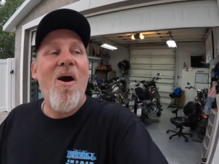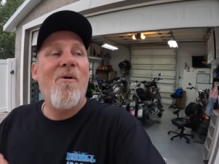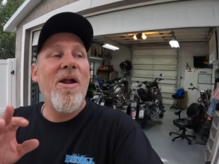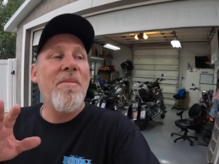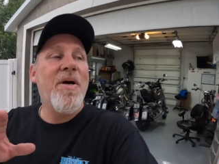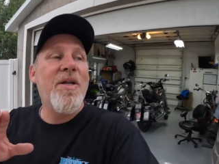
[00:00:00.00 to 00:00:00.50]

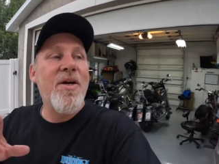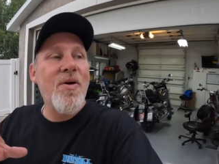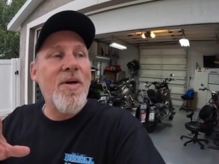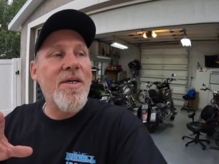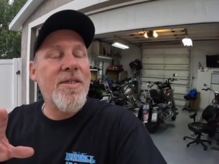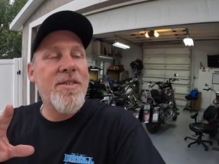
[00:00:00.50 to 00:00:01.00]
what I'm gonna
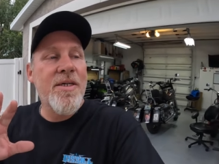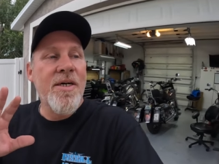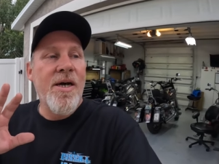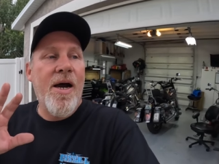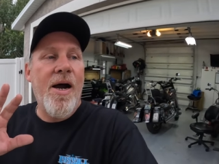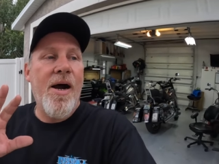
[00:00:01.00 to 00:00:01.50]
do is
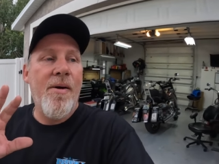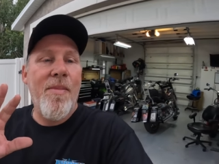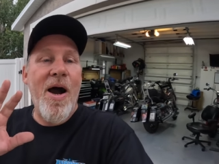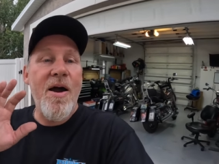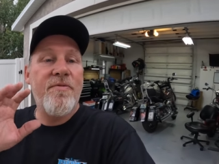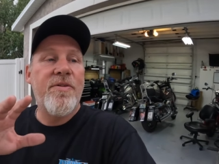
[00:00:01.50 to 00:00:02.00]
um,
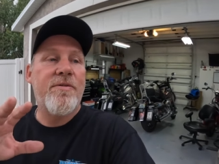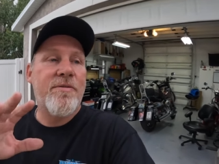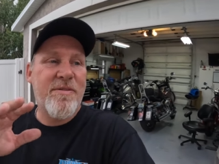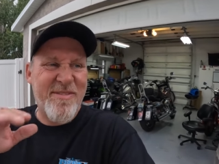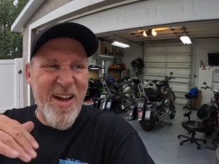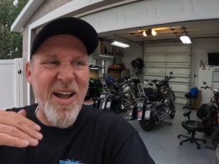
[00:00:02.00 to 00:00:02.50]
I've
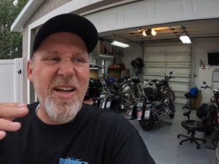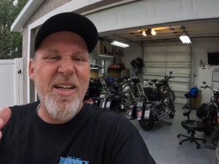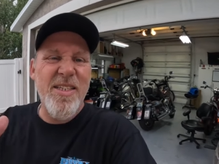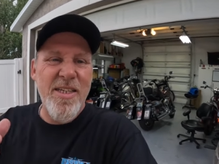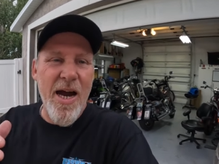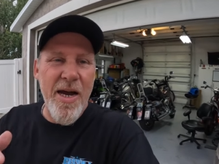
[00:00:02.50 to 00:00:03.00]
kind of
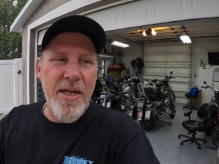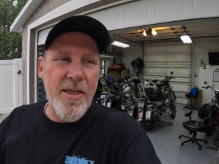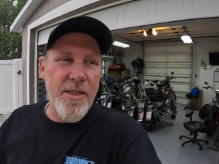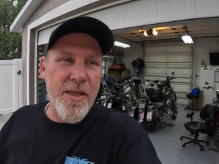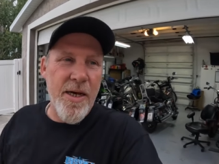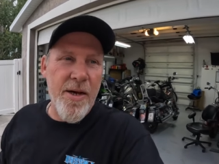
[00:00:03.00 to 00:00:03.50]

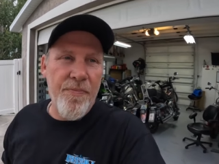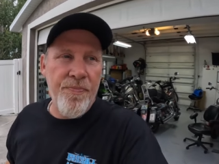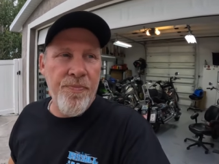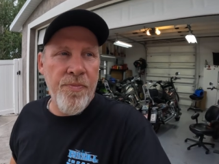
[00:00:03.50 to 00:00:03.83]
decided that